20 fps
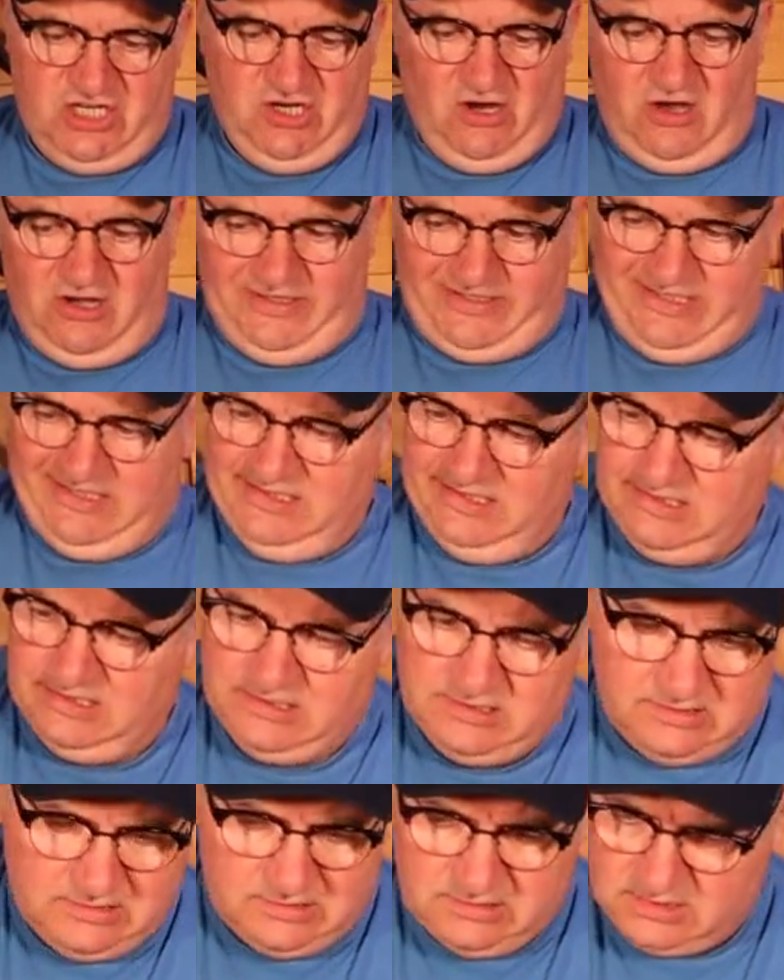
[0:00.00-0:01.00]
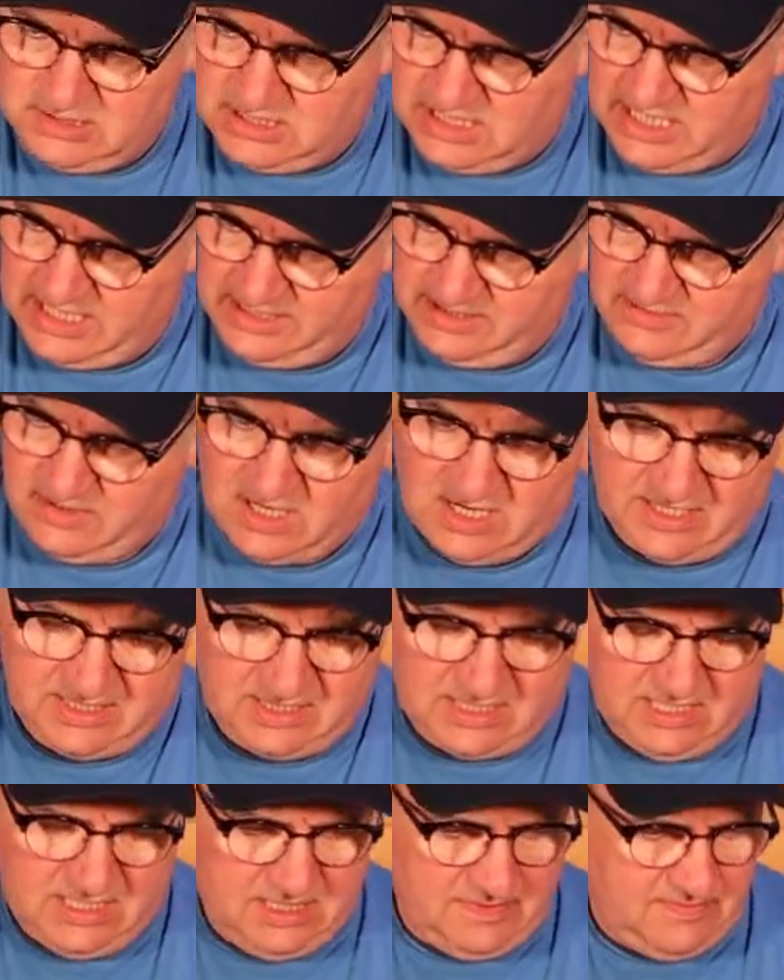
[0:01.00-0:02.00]
shot. Okay, well,
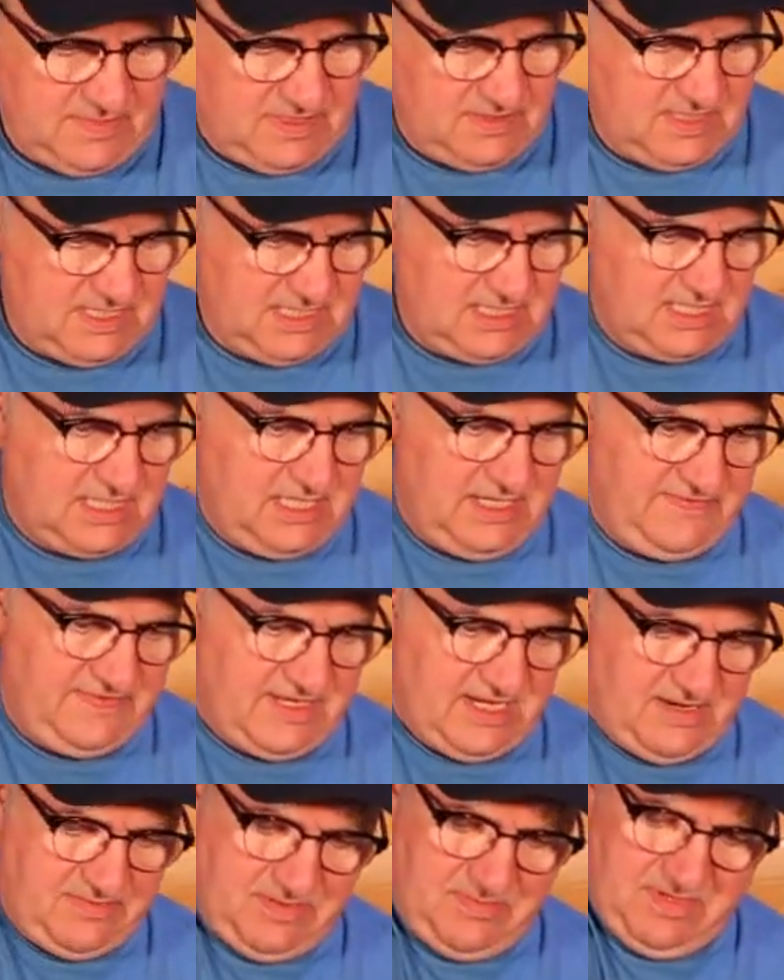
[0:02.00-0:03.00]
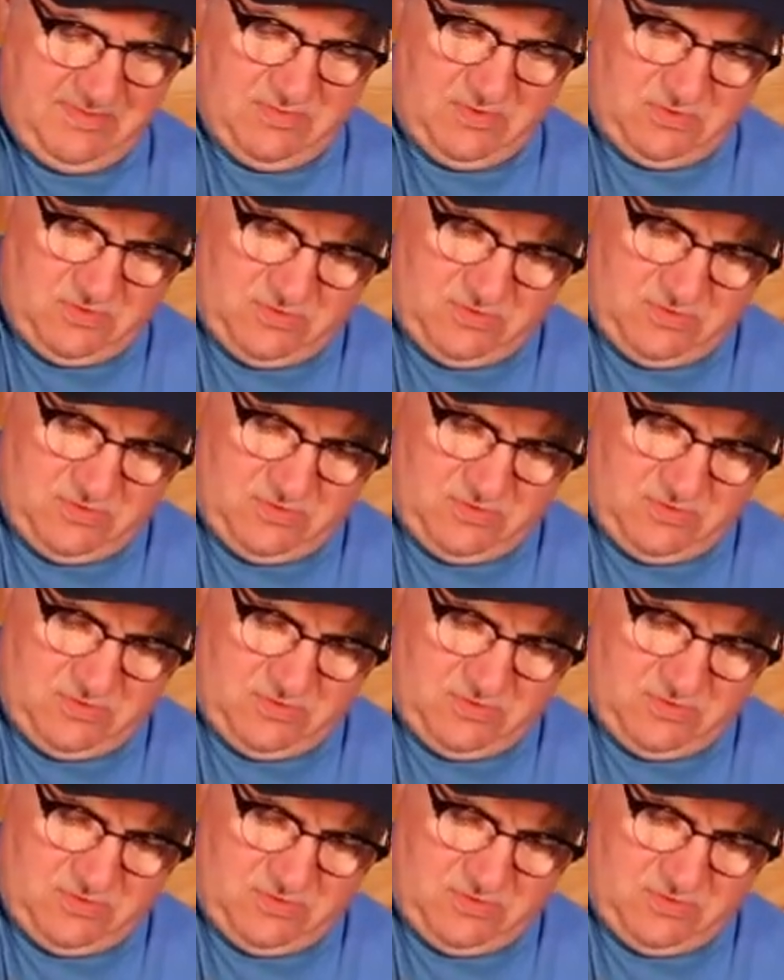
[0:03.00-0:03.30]
the, unless I can lift that up a bit